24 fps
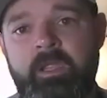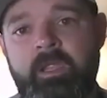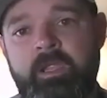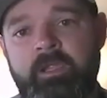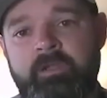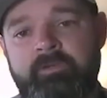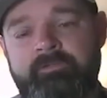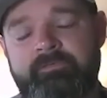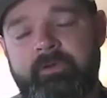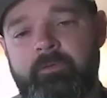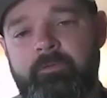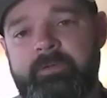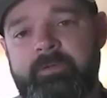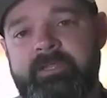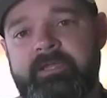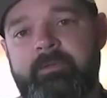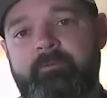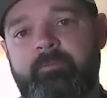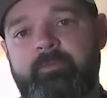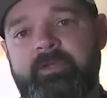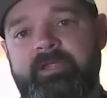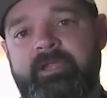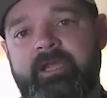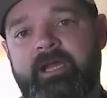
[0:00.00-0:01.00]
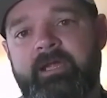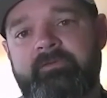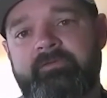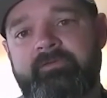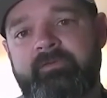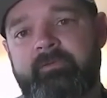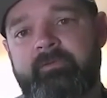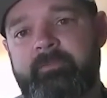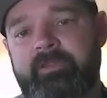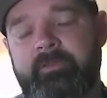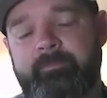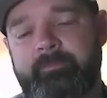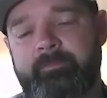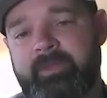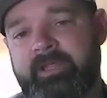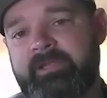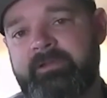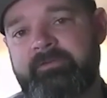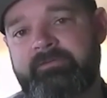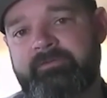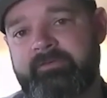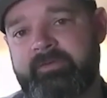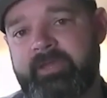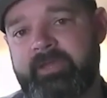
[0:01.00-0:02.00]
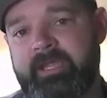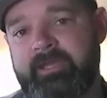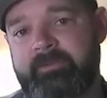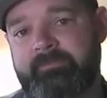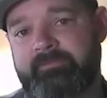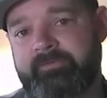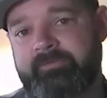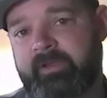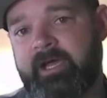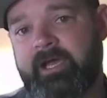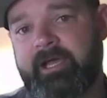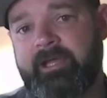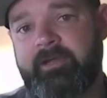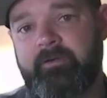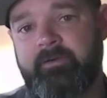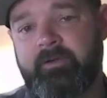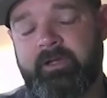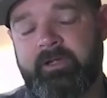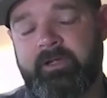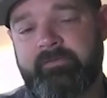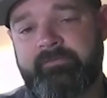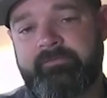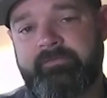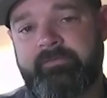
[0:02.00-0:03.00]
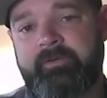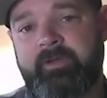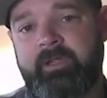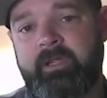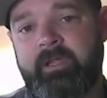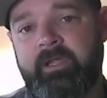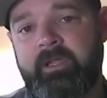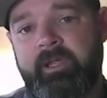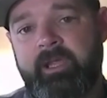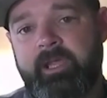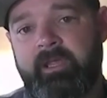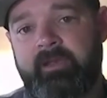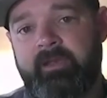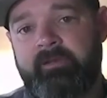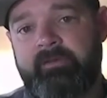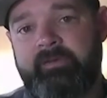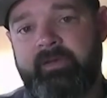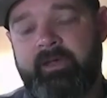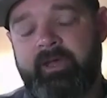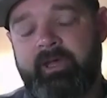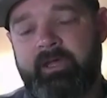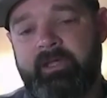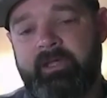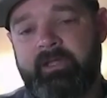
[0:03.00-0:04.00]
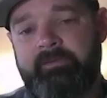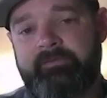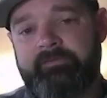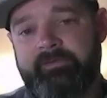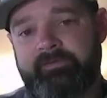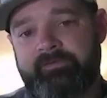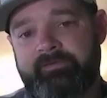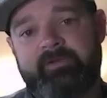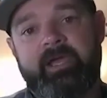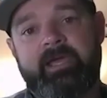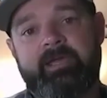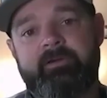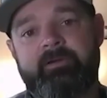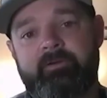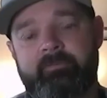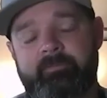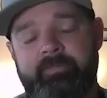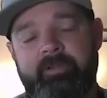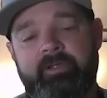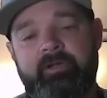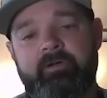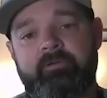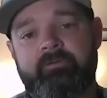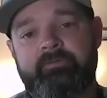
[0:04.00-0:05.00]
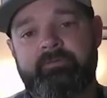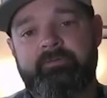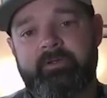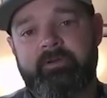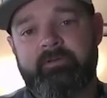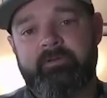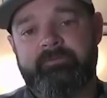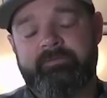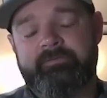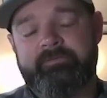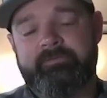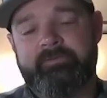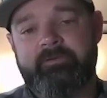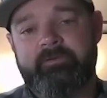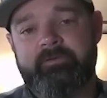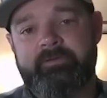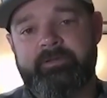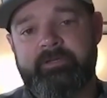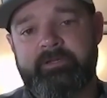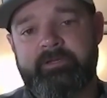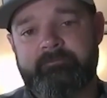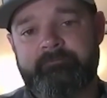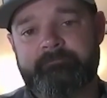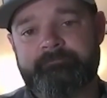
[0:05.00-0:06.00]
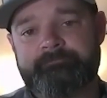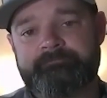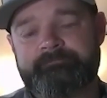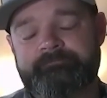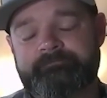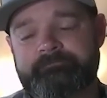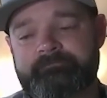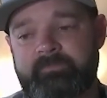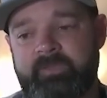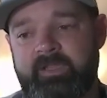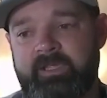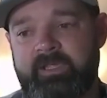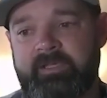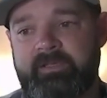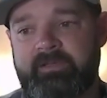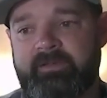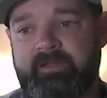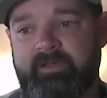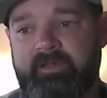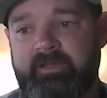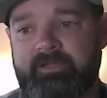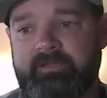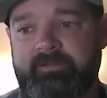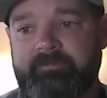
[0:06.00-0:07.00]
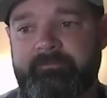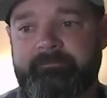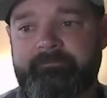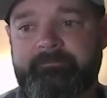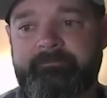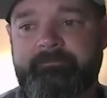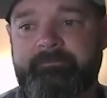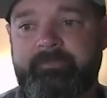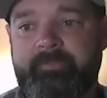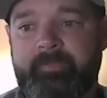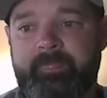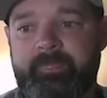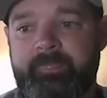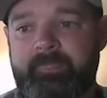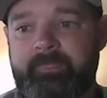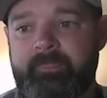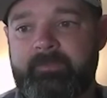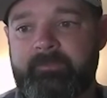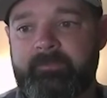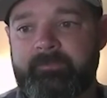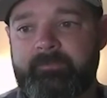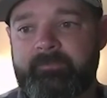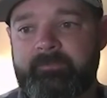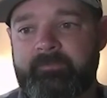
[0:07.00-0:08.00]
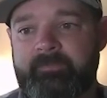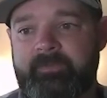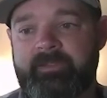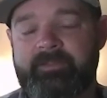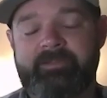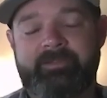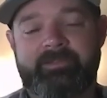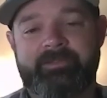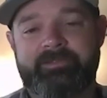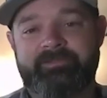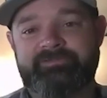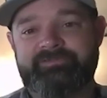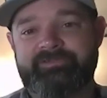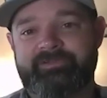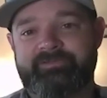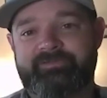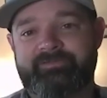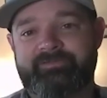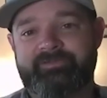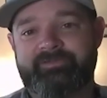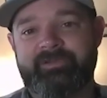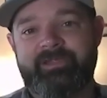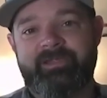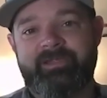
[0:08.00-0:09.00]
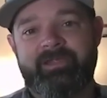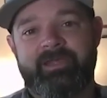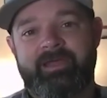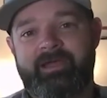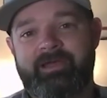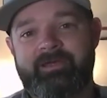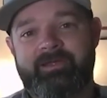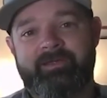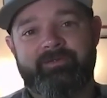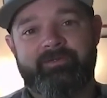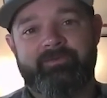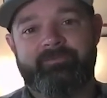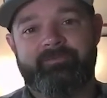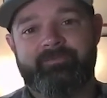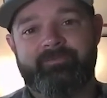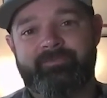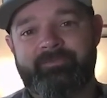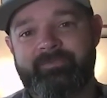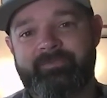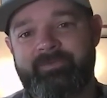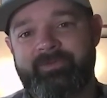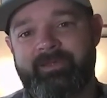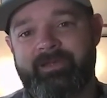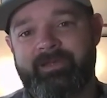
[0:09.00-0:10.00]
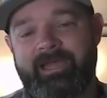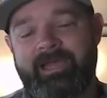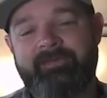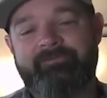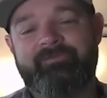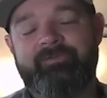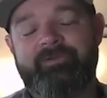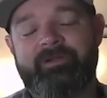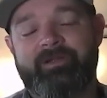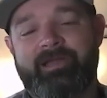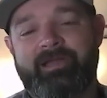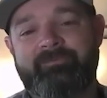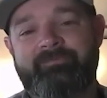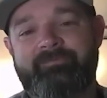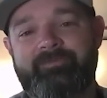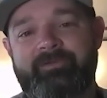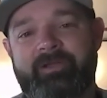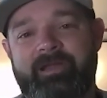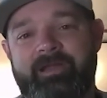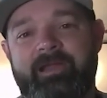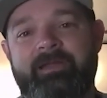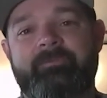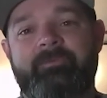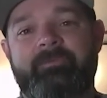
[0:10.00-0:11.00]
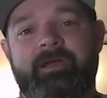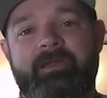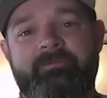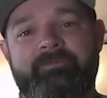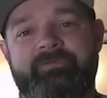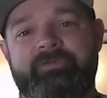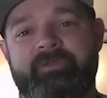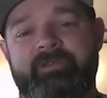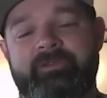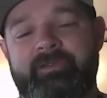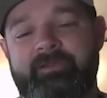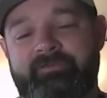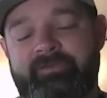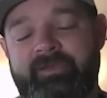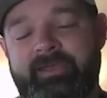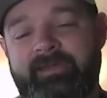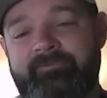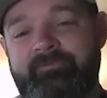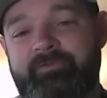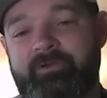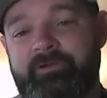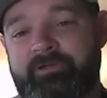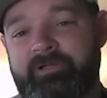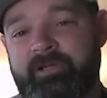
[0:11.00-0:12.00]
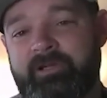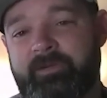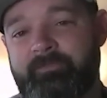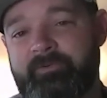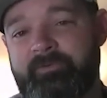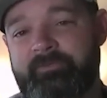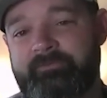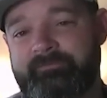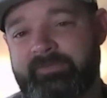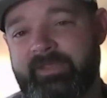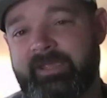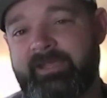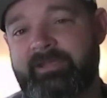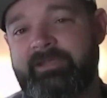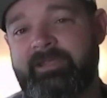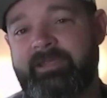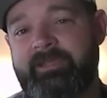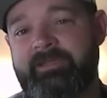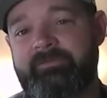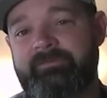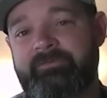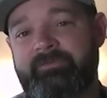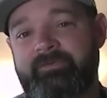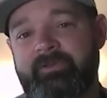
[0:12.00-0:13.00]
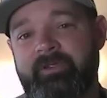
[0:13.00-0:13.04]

so we got some of the biggest names to hire us and design or build their facility. And it just I would say this, after a couple of decades